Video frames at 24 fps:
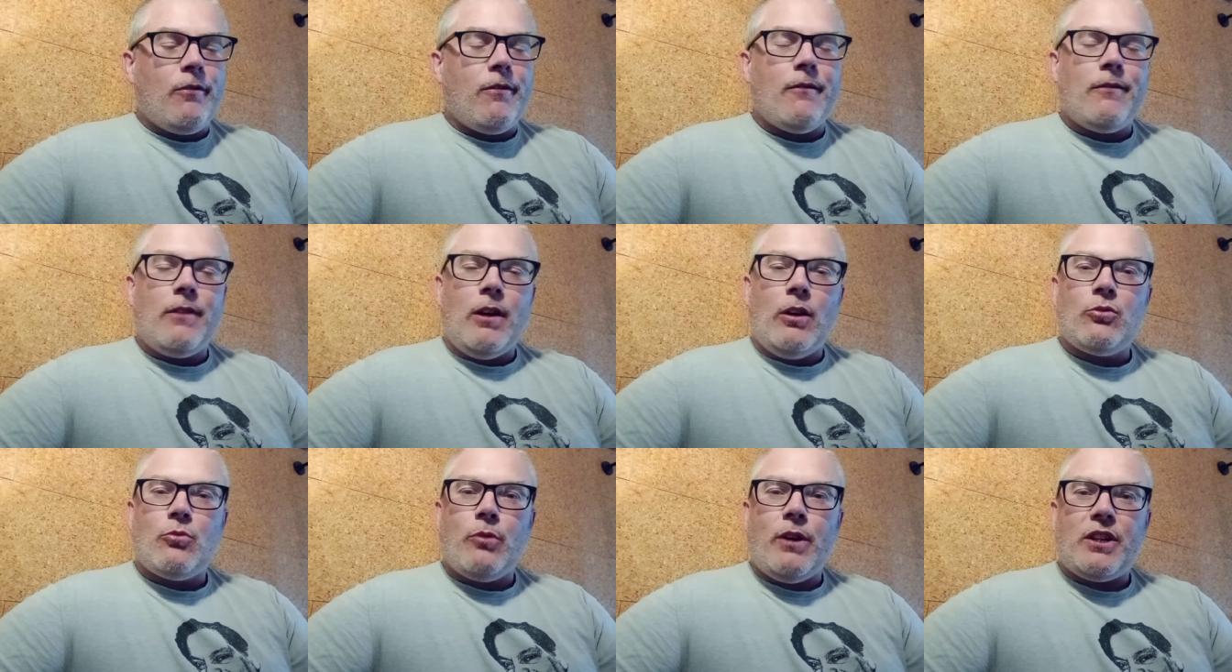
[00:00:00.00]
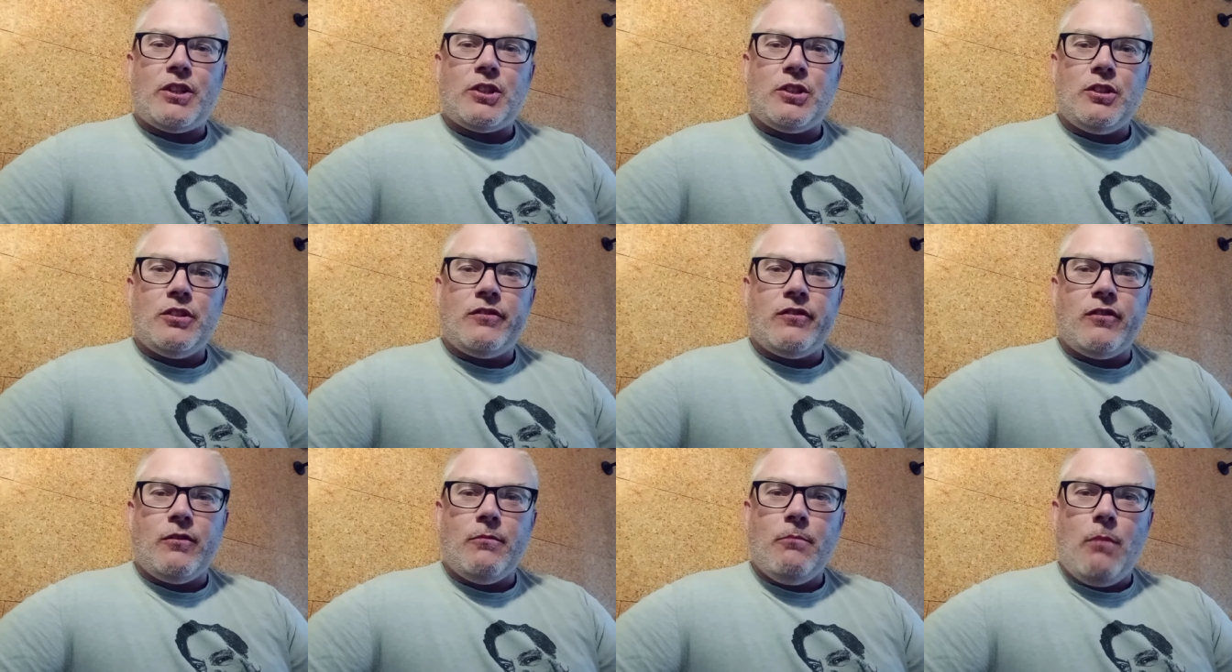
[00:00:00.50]
of those questions
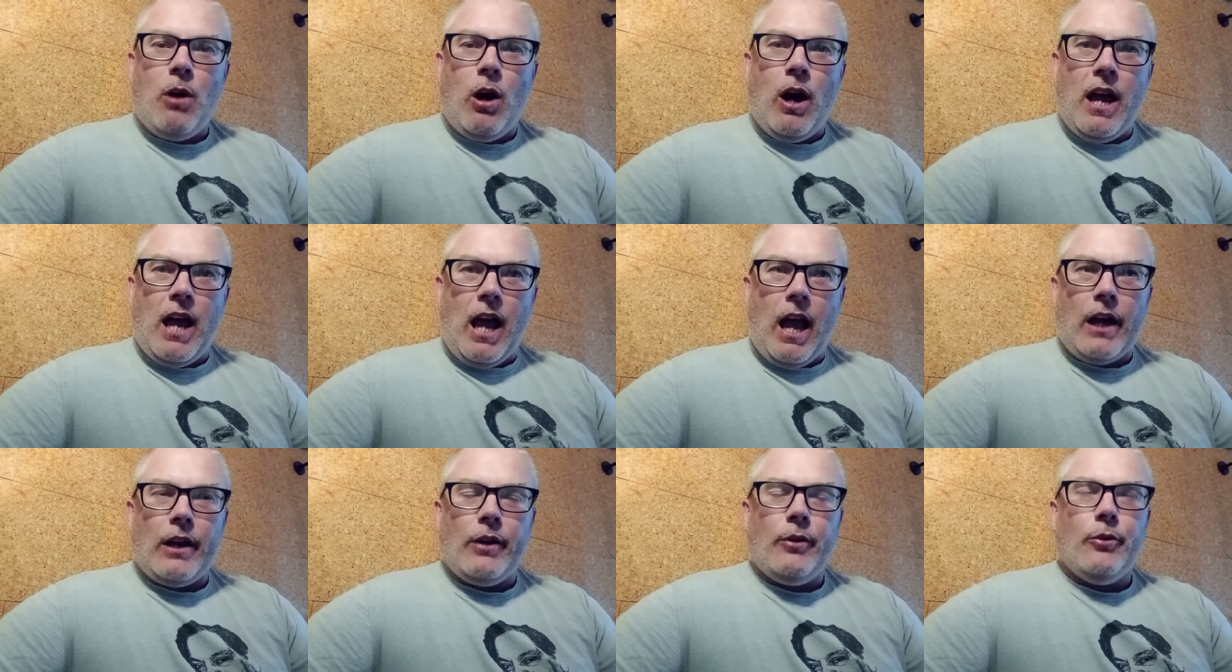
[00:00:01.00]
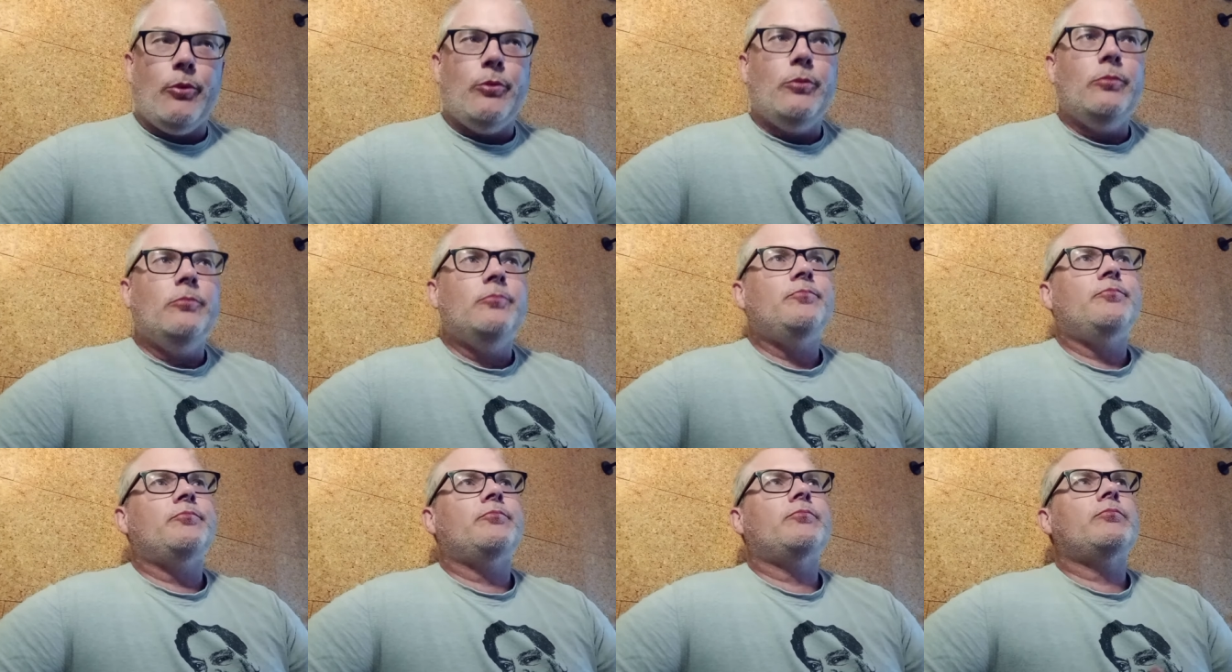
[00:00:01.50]
from my angle,
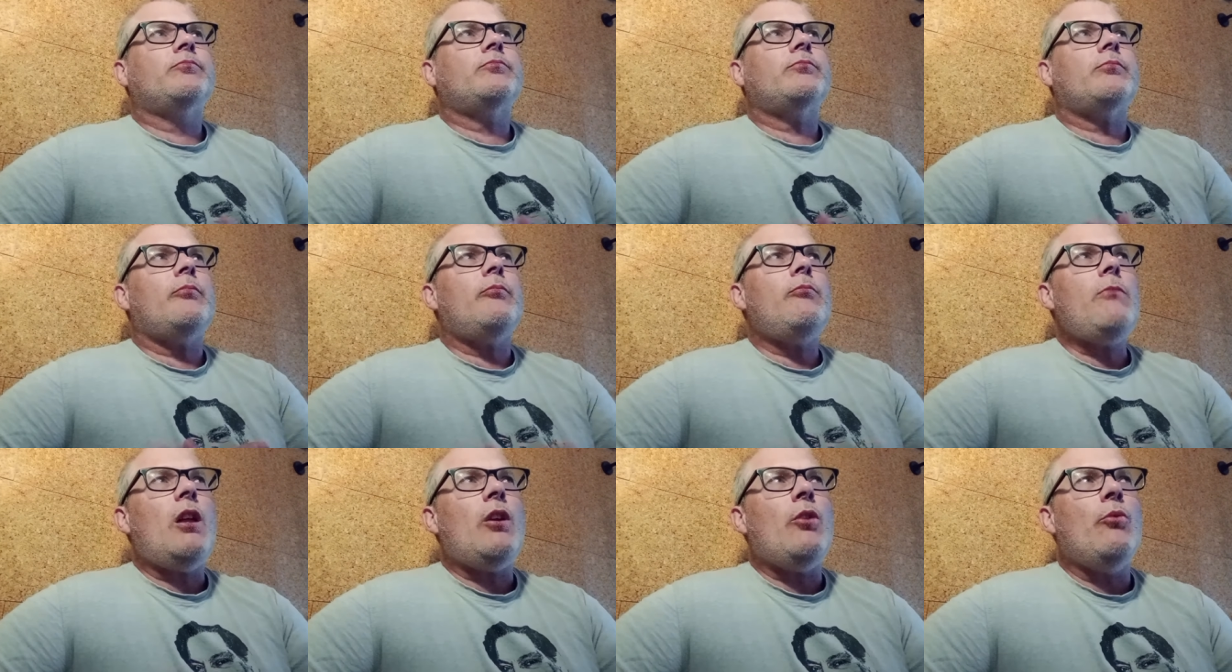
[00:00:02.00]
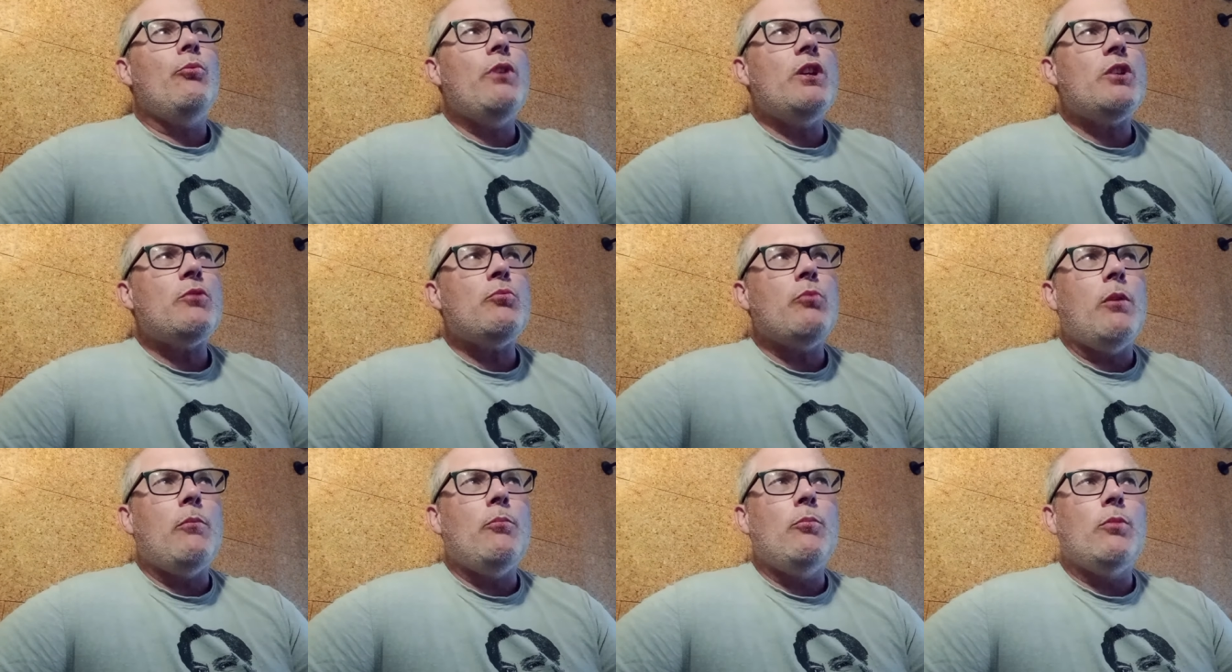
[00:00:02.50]
which
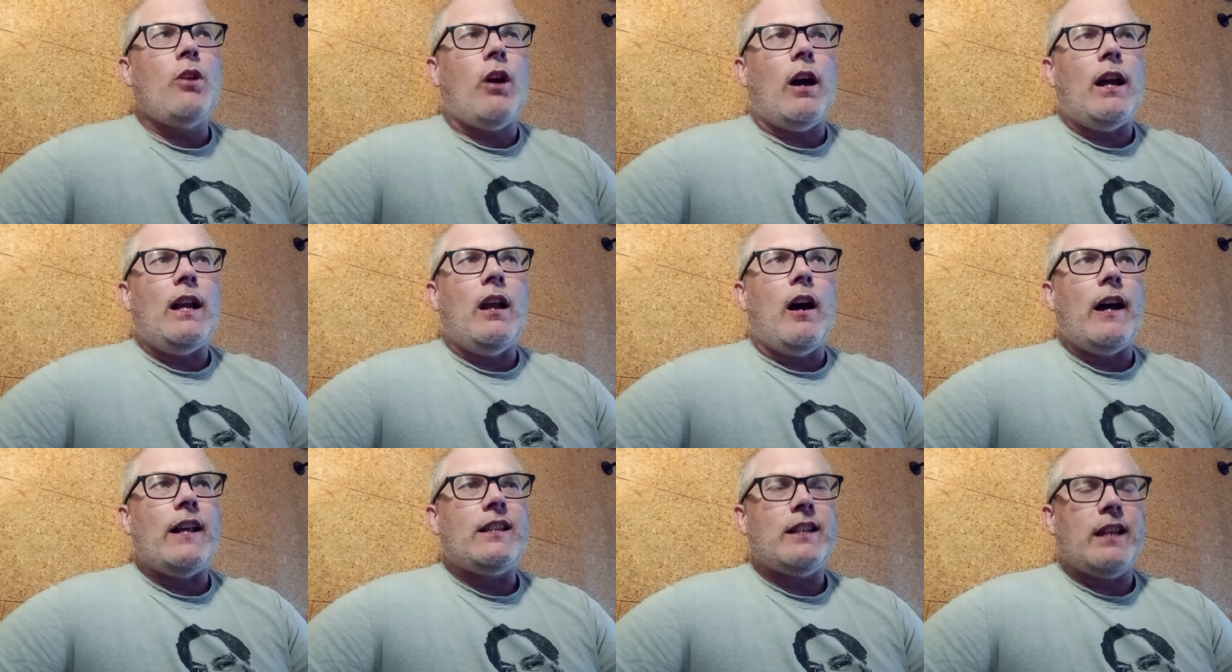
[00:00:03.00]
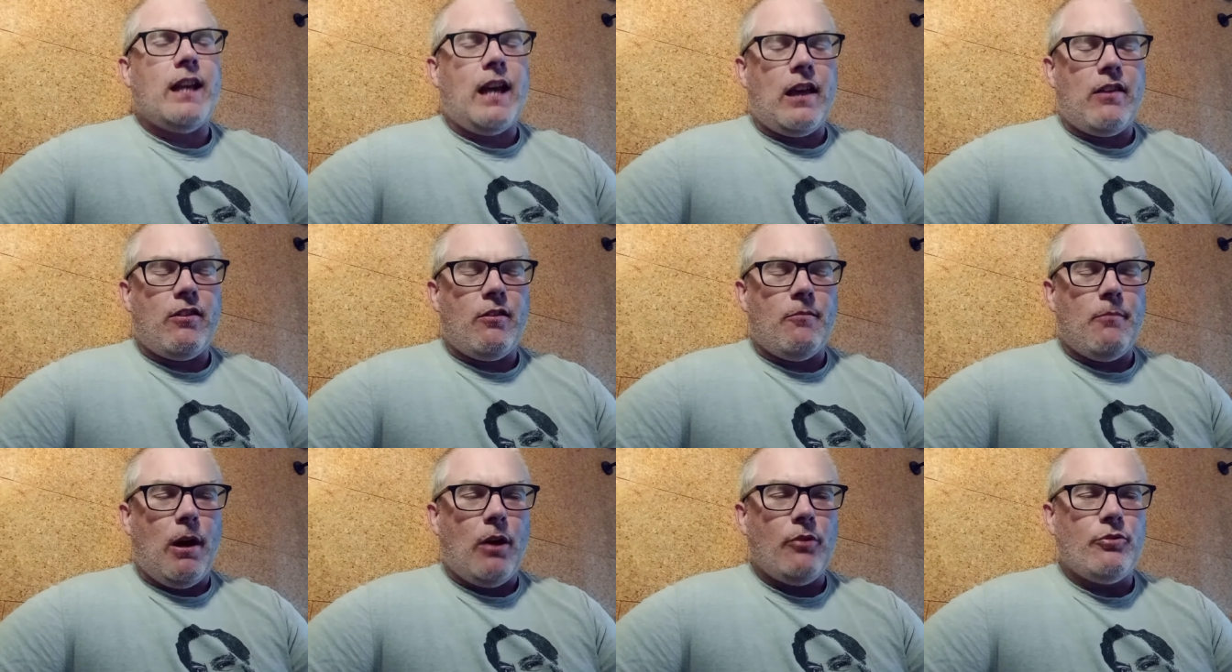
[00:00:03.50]
one would I like to get
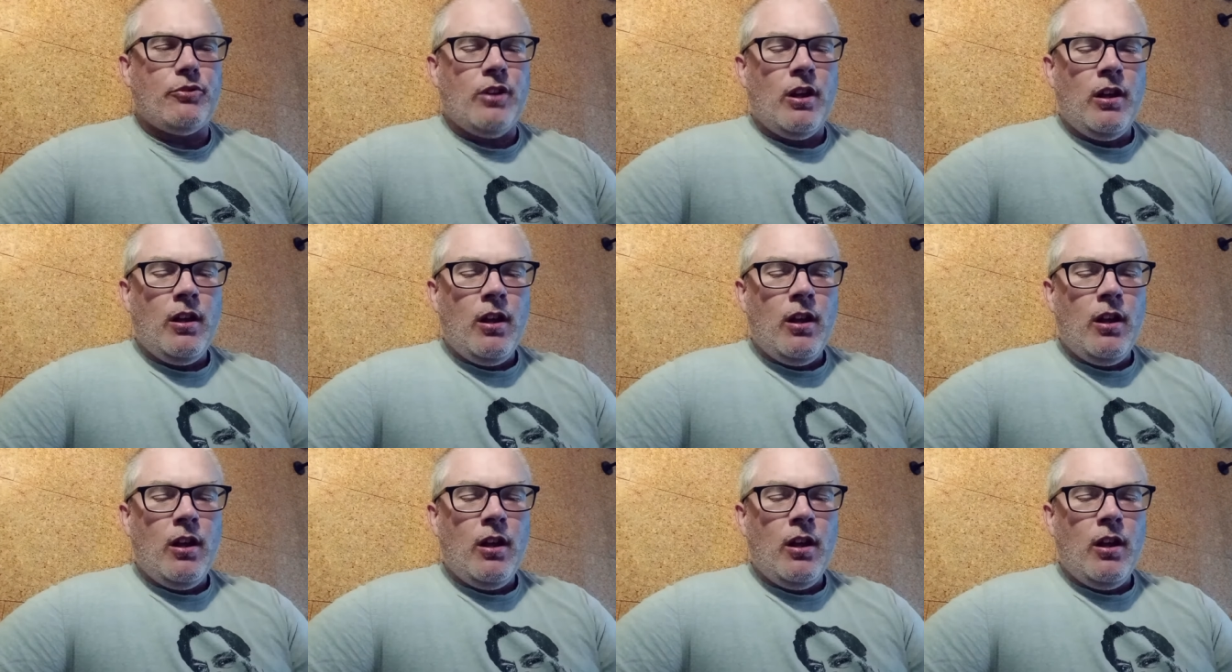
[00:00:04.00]
the most?